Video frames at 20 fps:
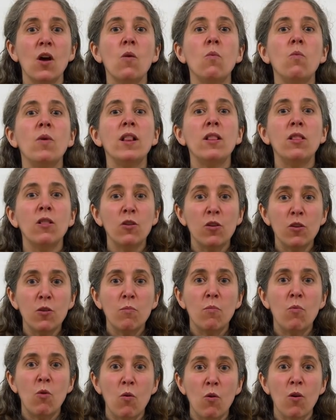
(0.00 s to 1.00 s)
we
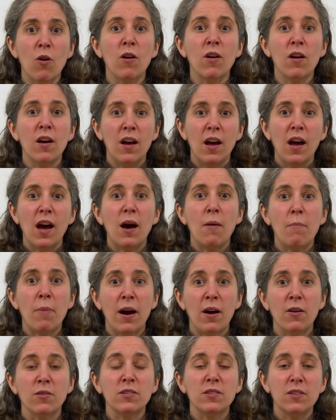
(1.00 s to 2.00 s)
learn more
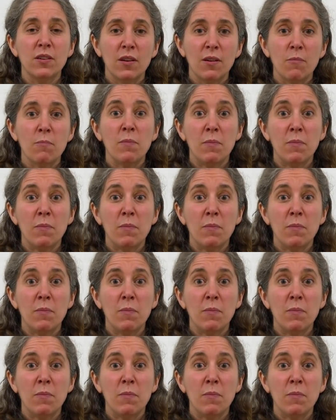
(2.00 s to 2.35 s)
about